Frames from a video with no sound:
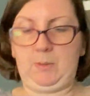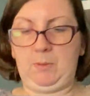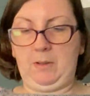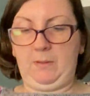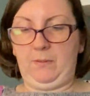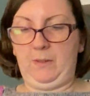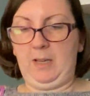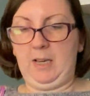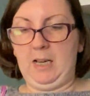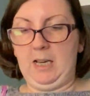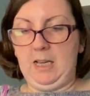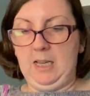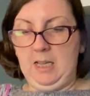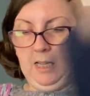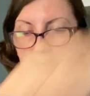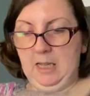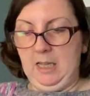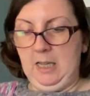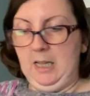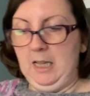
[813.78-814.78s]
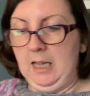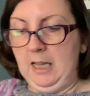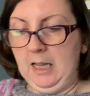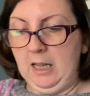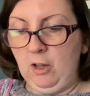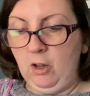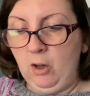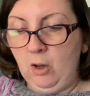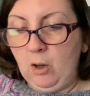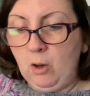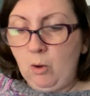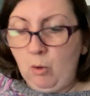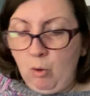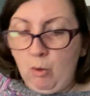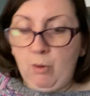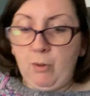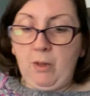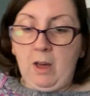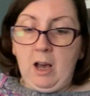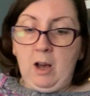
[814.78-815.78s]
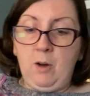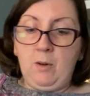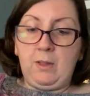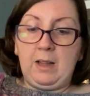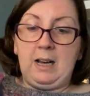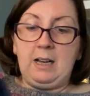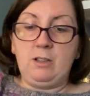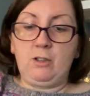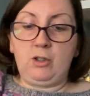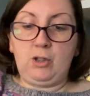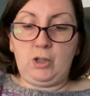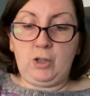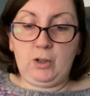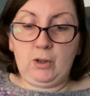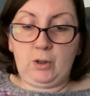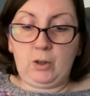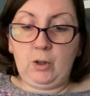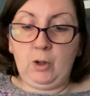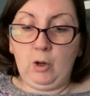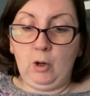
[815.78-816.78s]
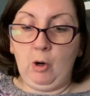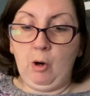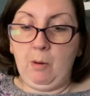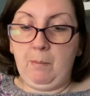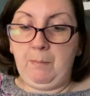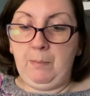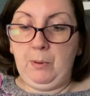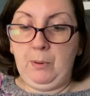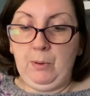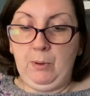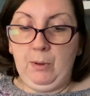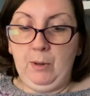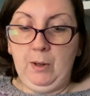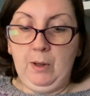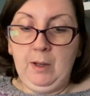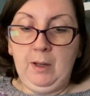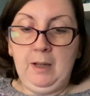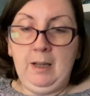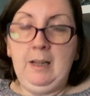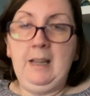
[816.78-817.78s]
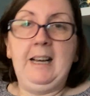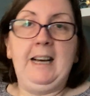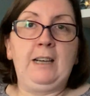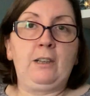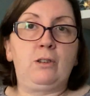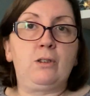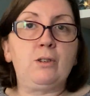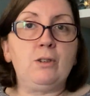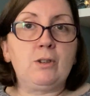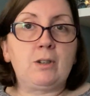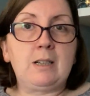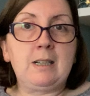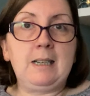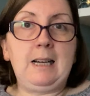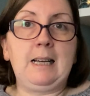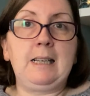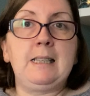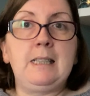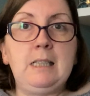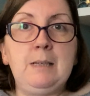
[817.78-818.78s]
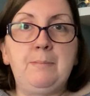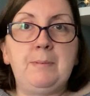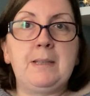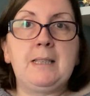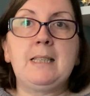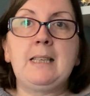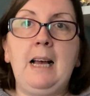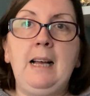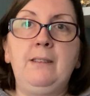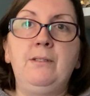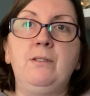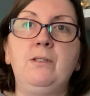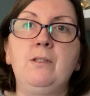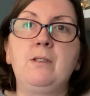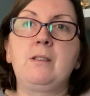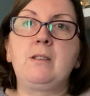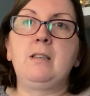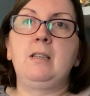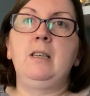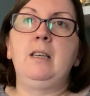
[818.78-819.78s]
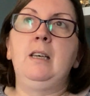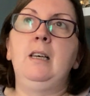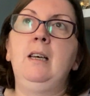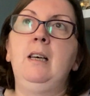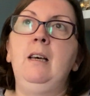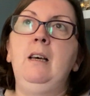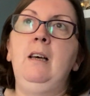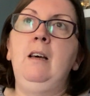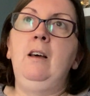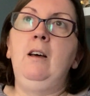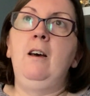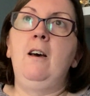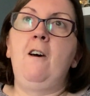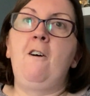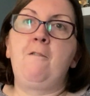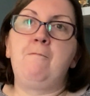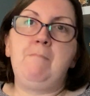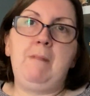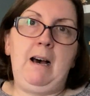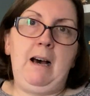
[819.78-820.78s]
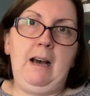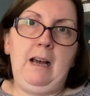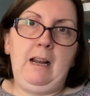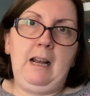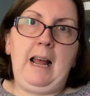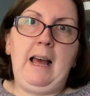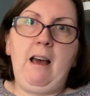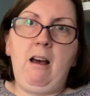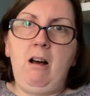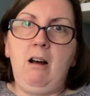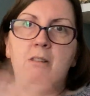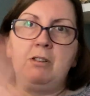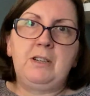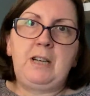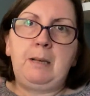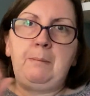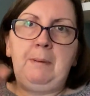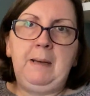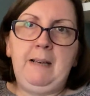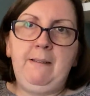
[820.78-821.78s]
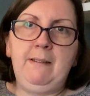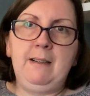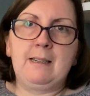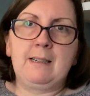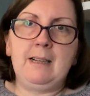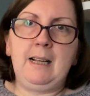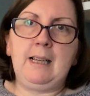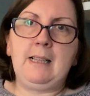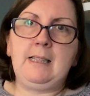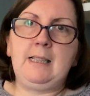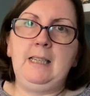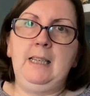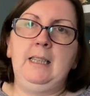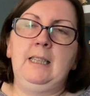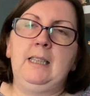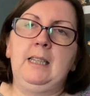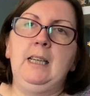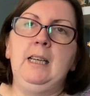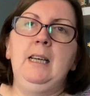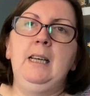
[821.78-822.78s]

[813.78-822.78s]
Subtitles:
with you, although that took up a good 90% of my holiday period knitting,